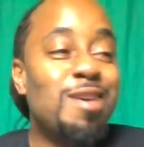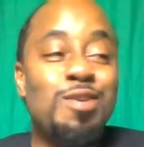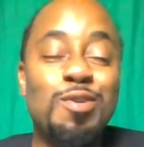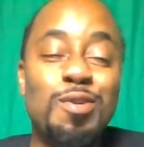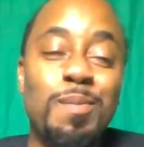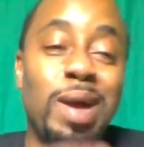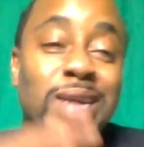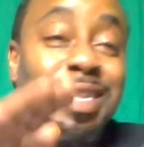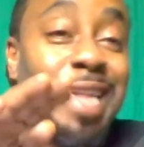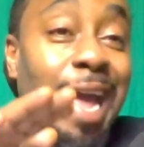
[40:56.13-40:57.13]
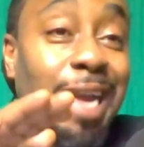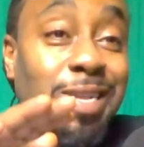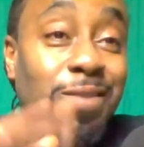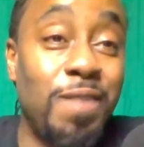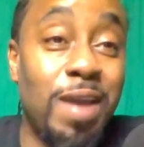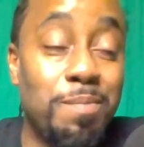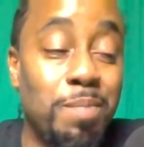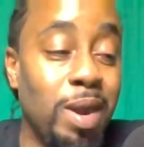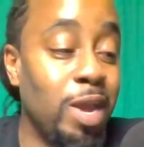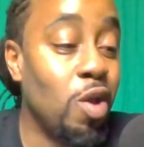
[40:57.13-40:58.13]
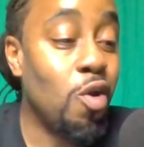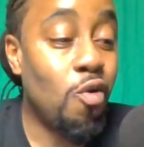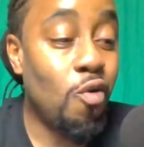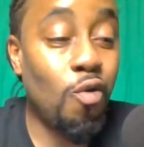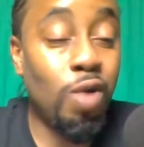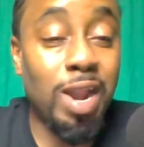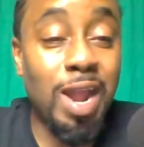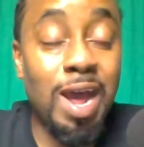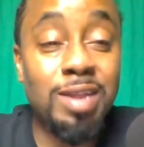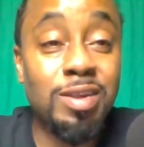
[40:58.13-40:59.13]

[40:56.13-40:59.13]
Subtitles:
can buy stacks of fake money online.